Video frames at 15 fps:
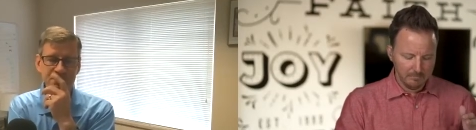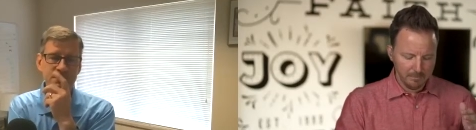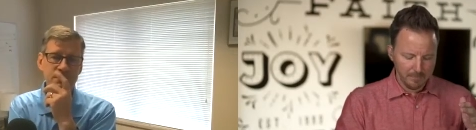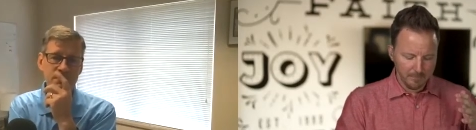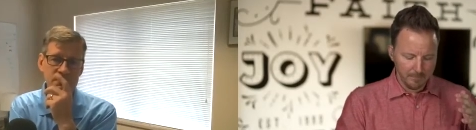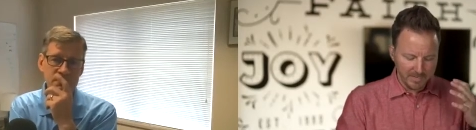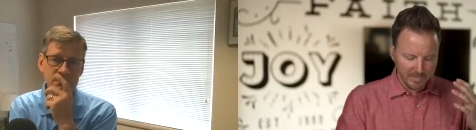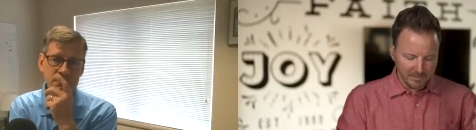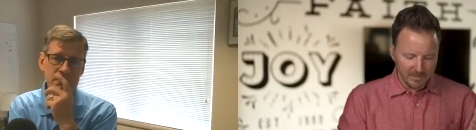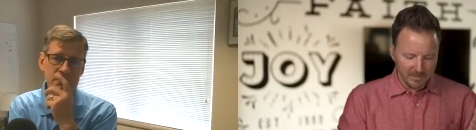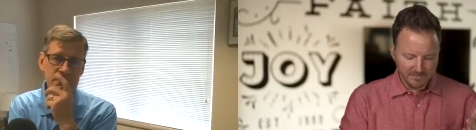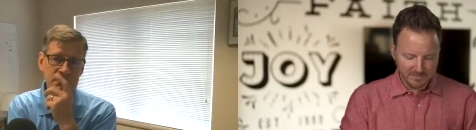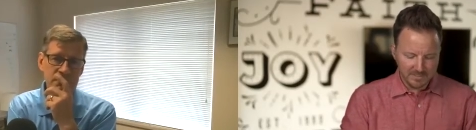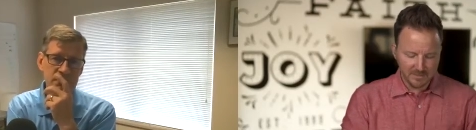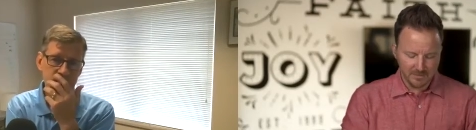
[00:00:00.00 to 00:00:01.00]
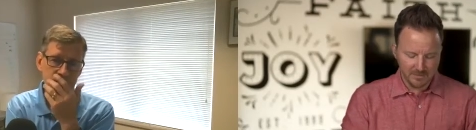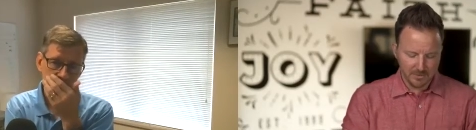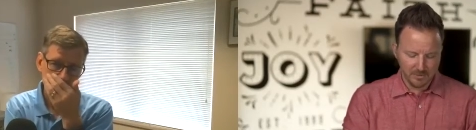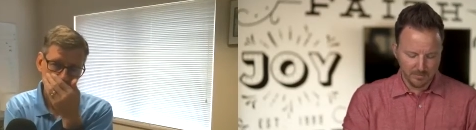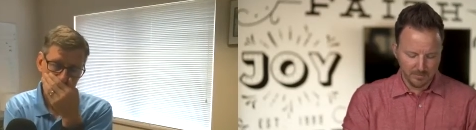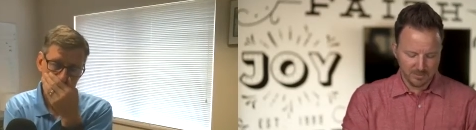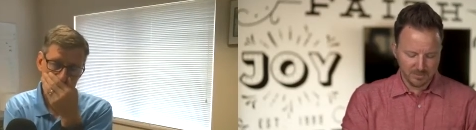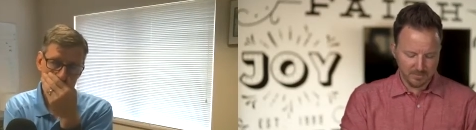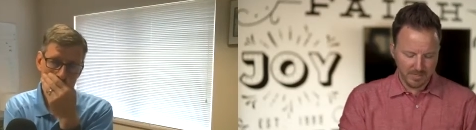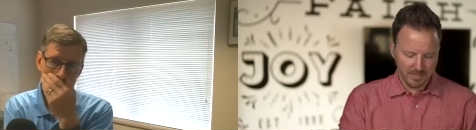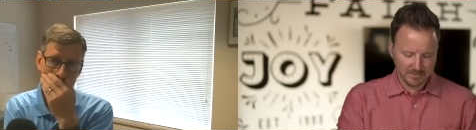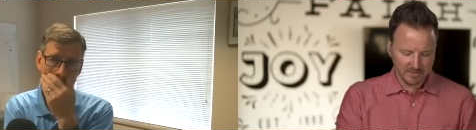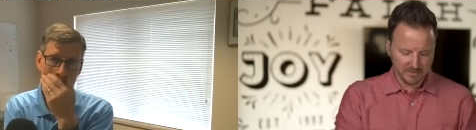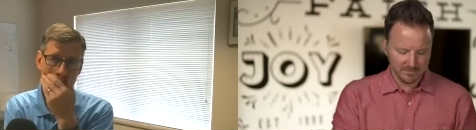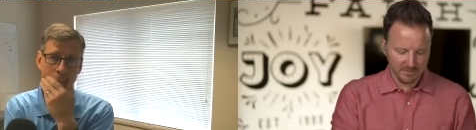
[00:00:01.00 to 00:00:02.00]
Speaker 1: But I'd love to hear your
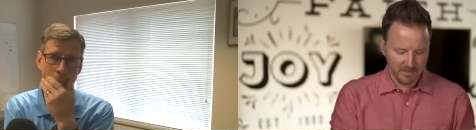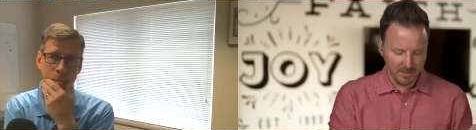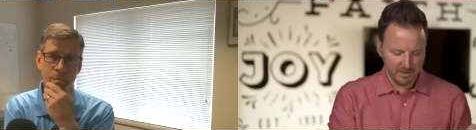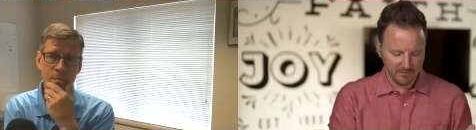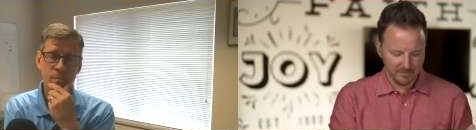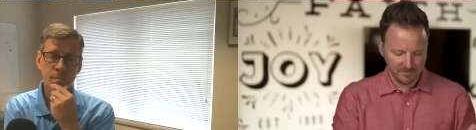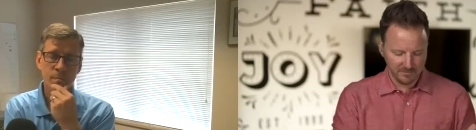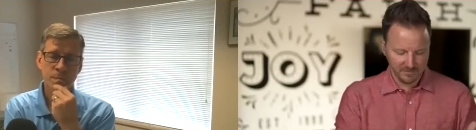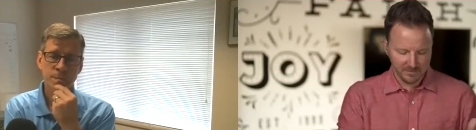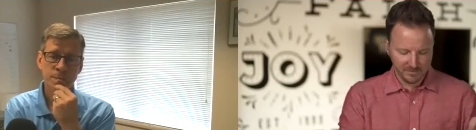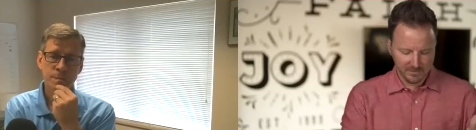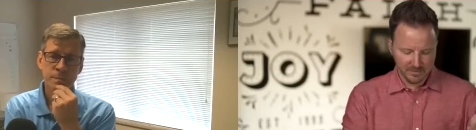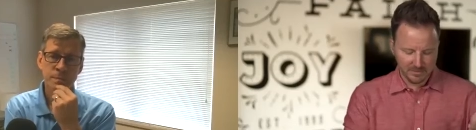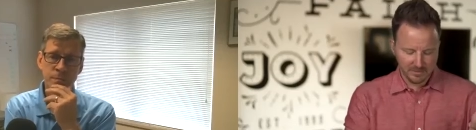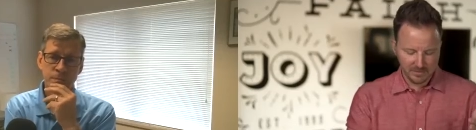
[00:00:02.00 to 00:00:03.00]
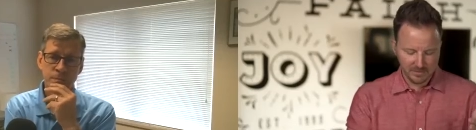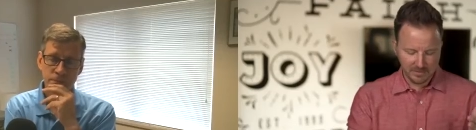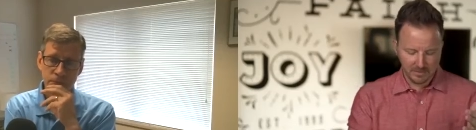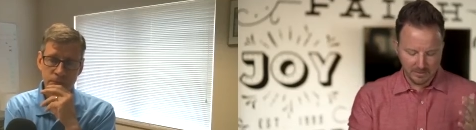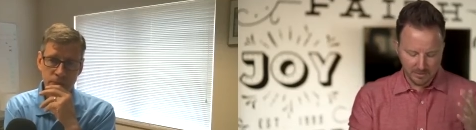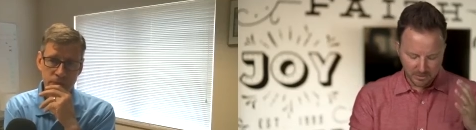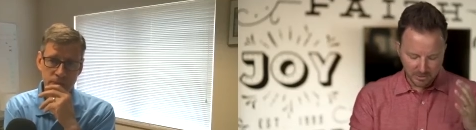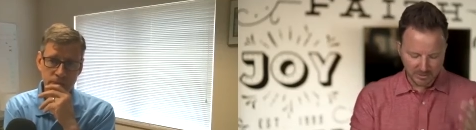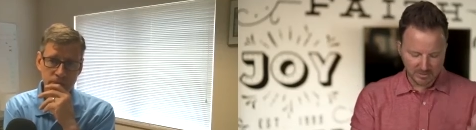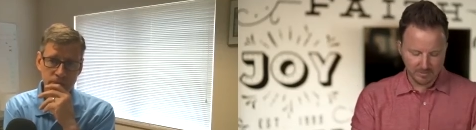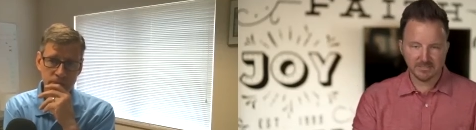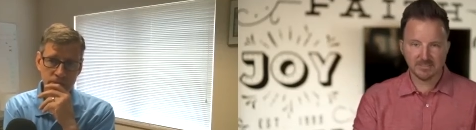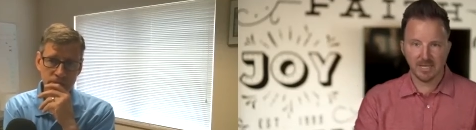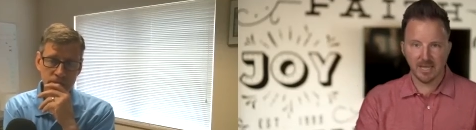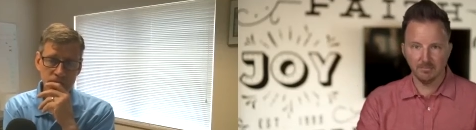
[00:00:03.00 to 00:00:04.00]
perspective of you know, you talked
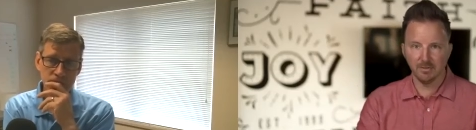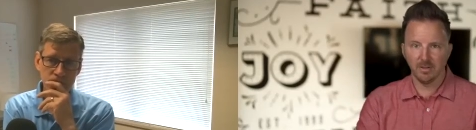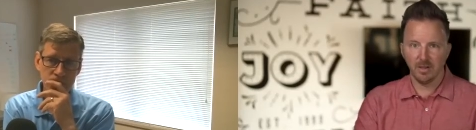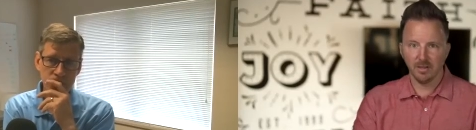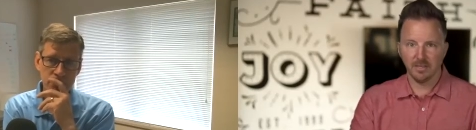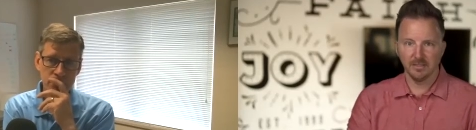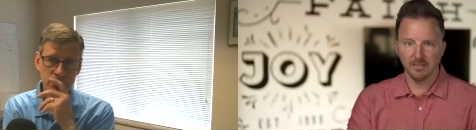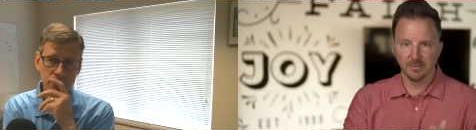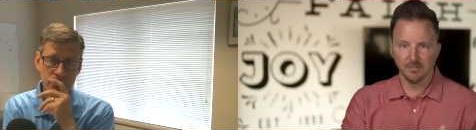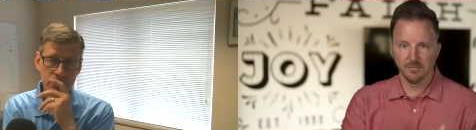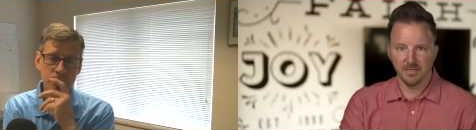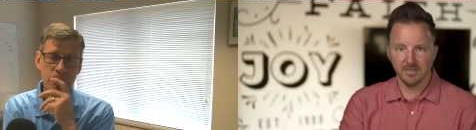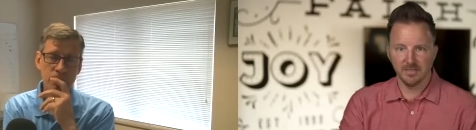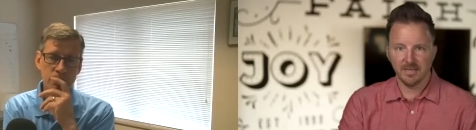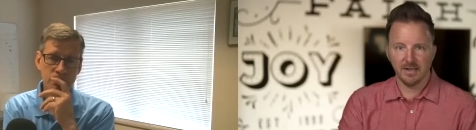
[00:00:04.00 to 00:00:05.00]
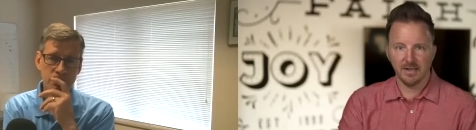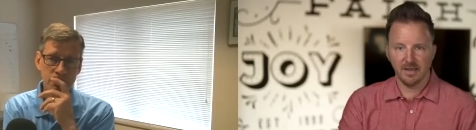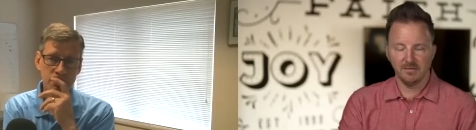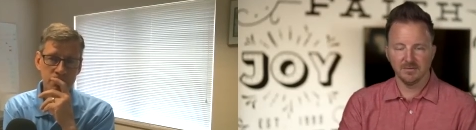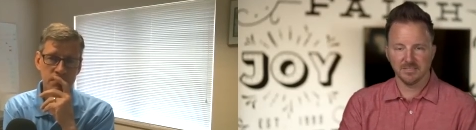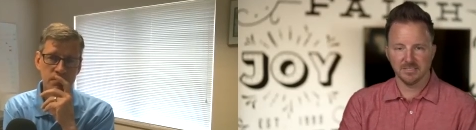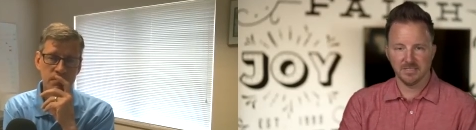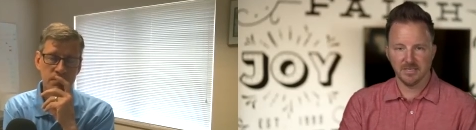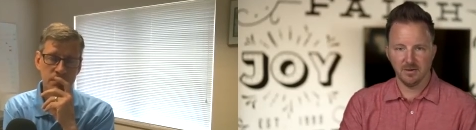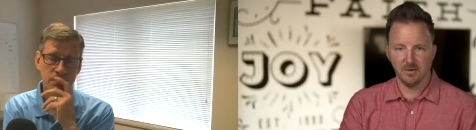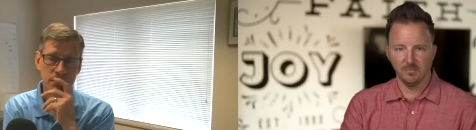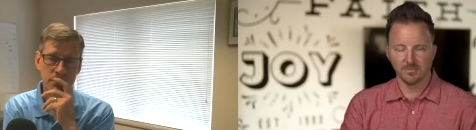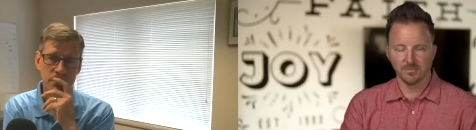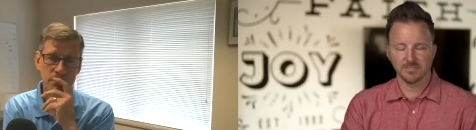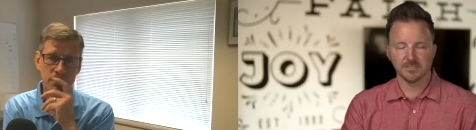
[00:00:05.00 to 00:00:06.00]
about time blocking a little bit, and that obviously
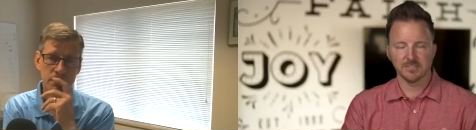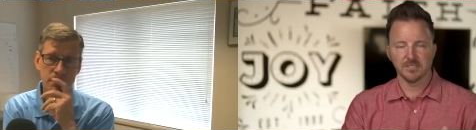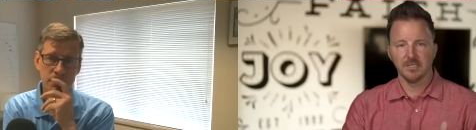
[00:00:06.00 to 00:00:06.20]
helps.